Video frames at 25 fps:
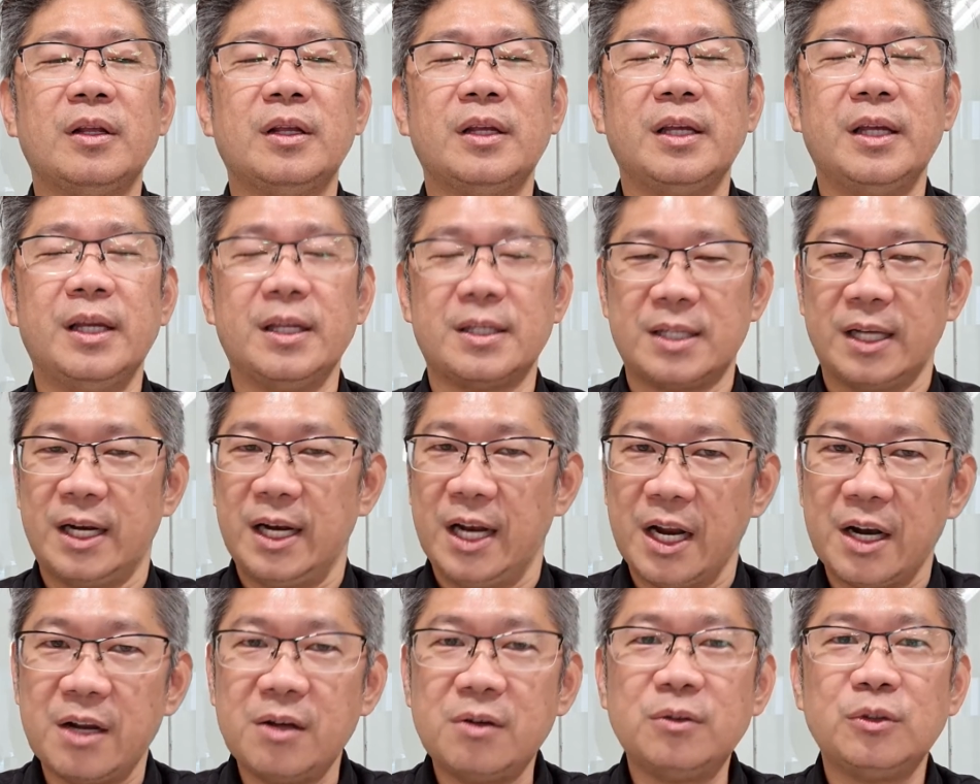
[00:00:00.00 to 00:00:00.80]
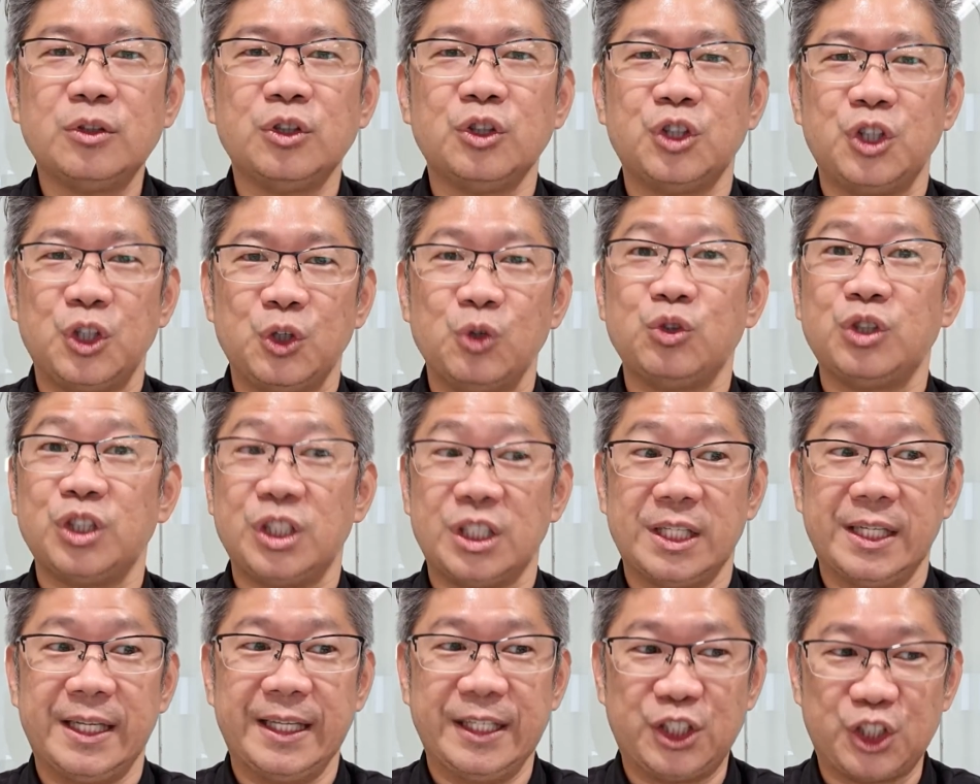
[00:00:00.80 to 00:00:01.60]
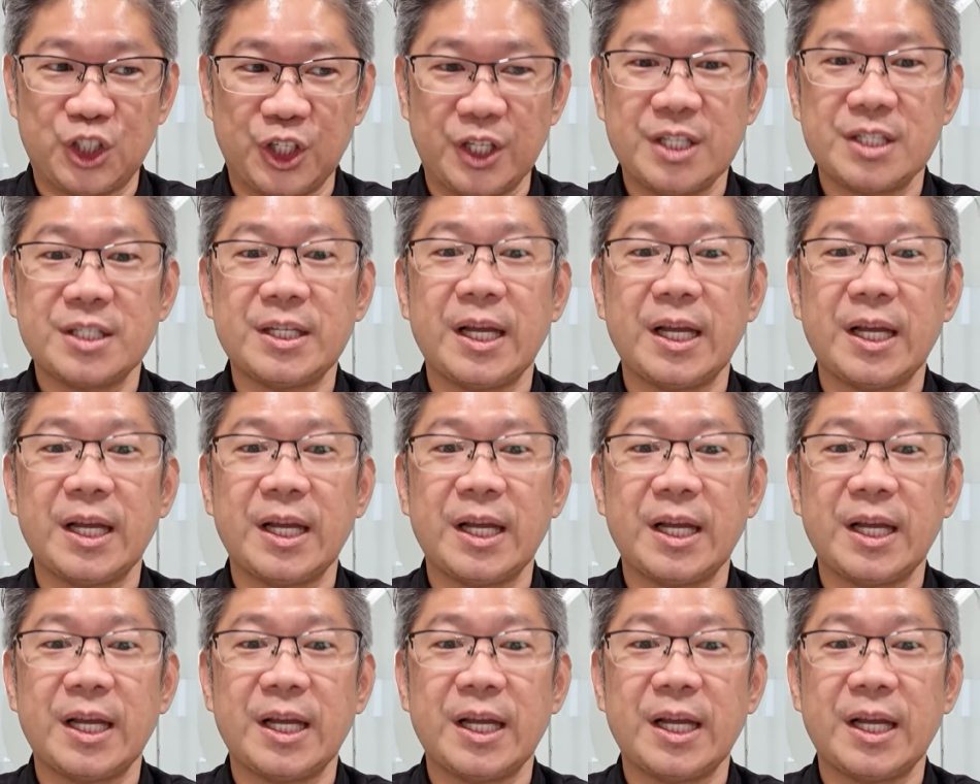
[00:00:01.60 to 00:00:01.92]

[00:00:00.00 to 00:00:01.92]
is a little due diligence